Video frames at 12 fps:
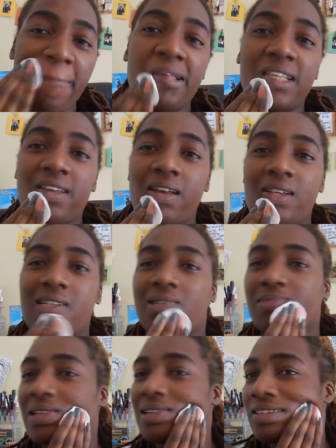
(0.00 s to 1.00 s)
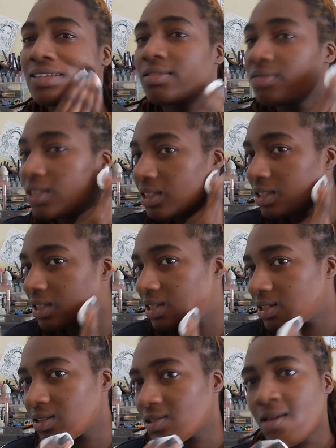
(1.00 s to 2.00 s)
It's actually because of this
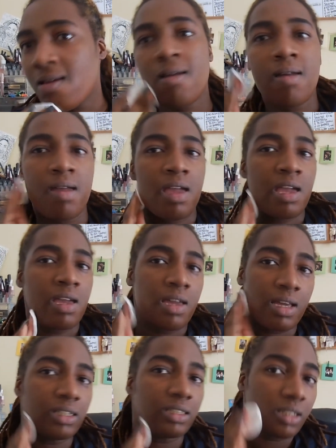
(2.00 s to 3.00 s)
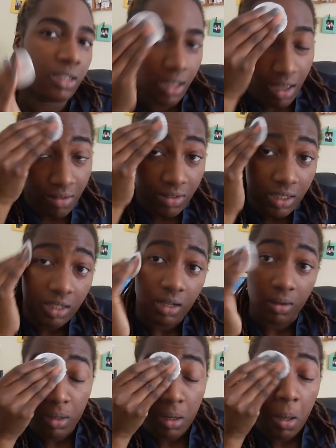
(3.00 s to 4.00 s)
is the skincare video.